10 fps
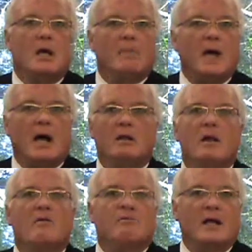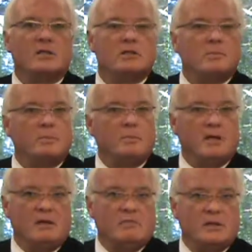about flexible
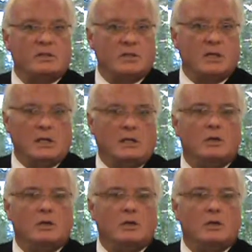PVC.